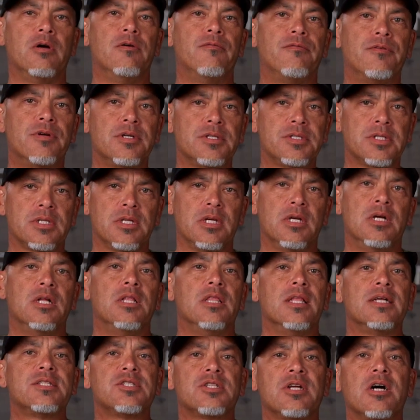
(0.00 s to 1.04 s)
First,
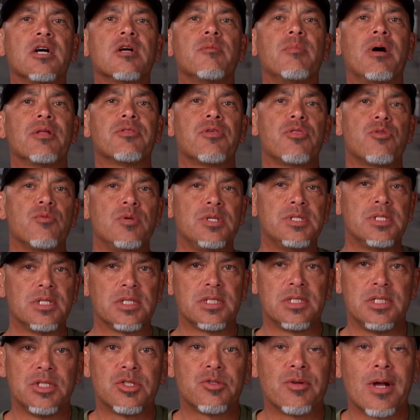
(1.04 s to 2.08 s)
let's talk about the
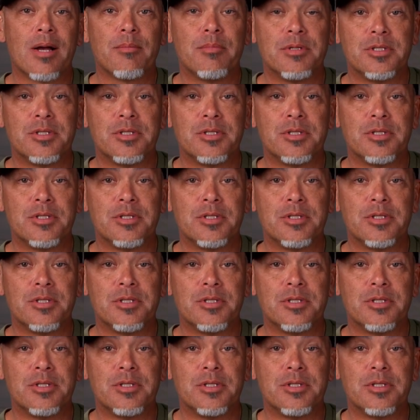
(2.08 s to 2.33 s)
360 strap